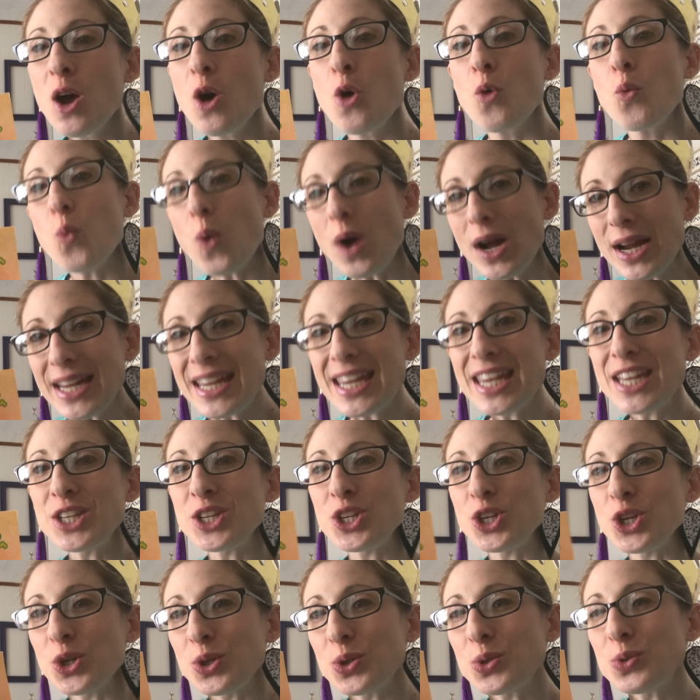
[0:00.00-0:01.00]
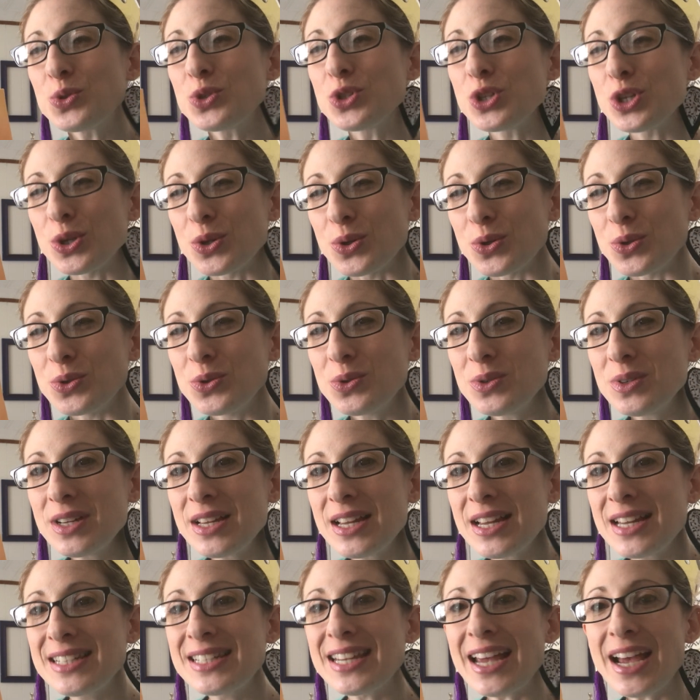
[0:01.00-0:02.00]
What can you do
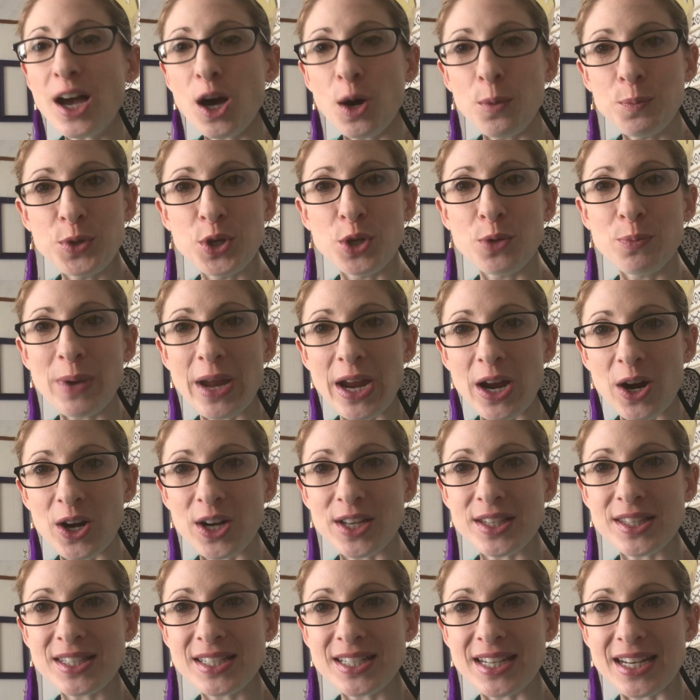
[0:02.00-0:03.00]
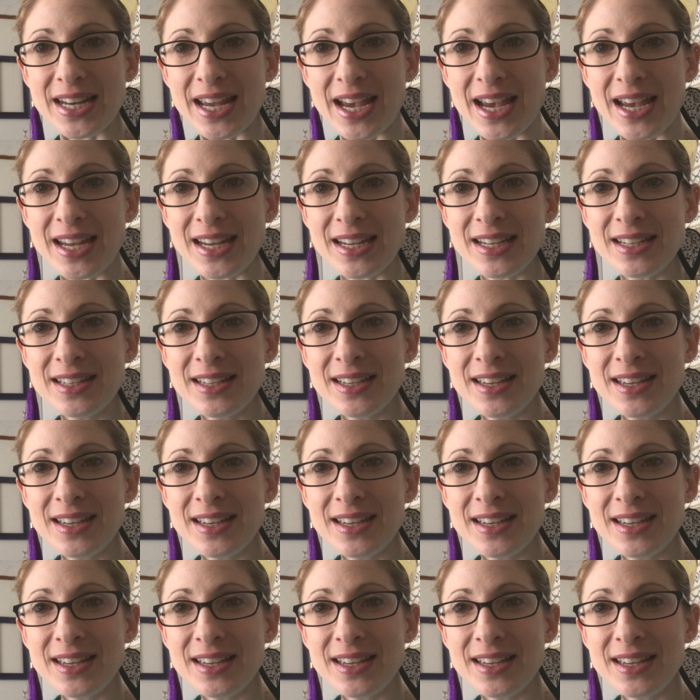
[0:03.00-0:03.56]
to help your parents today?